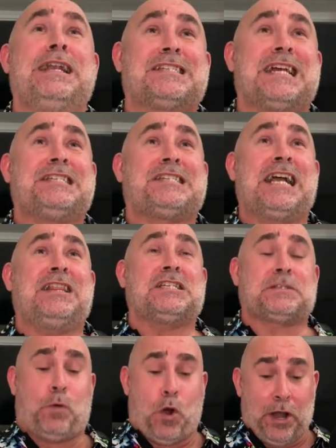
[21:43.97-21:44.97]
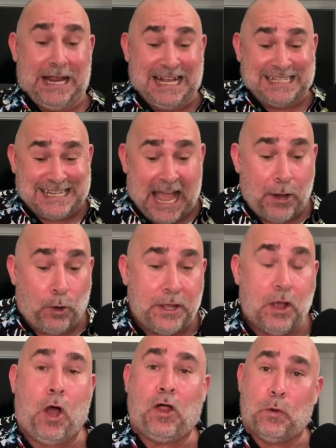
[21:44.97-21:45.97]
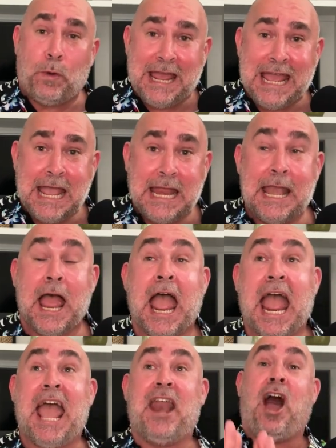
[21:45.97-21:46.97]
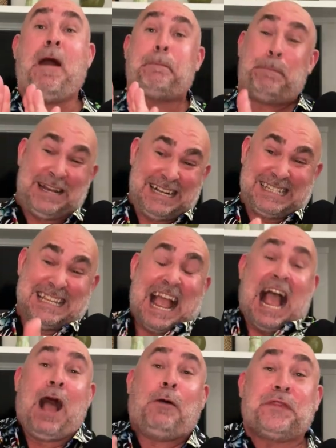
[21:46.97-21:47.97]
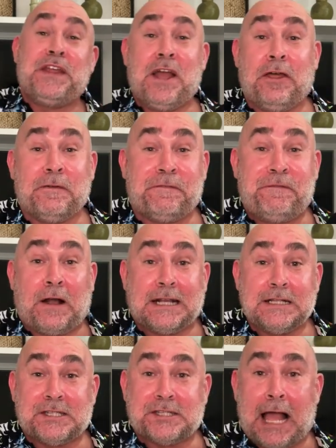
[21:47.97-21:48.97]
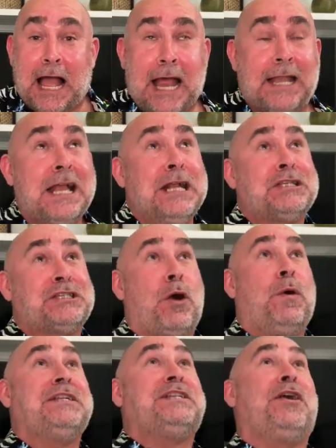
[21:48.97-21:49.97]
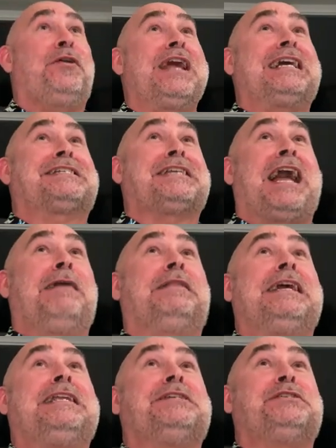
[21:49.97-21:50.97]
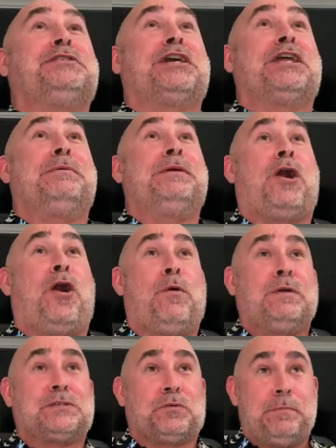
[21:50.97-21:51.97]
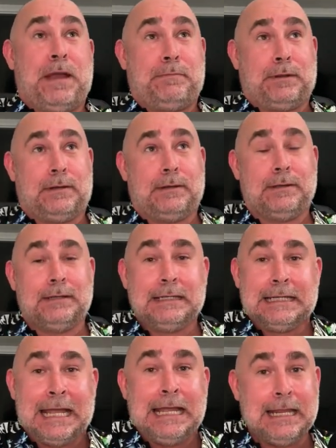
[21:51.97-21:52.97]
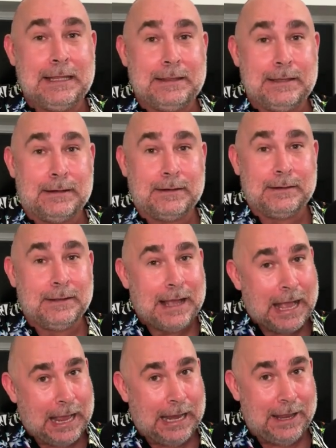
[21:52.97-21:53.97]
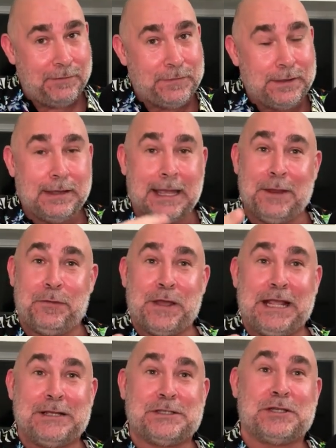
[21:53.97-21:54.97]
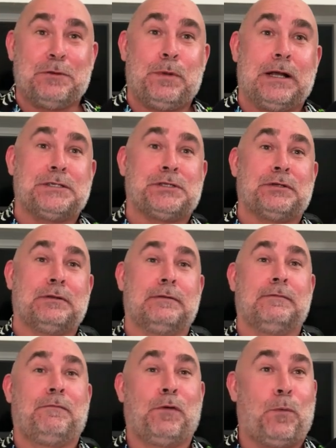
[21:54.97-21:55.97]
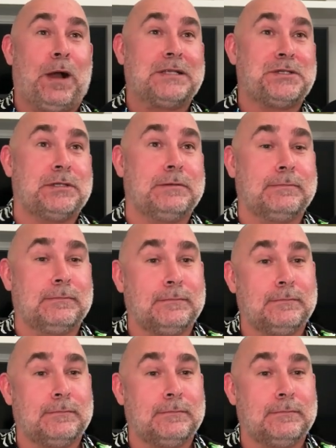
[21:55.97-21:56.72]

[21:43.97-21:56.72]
And as I said this morning, it's not only all the way in and up, but it's out the other fucking side. So until next time, ladies and gentlemen, always remember, hang in there. I love you, and thank you so much for watching.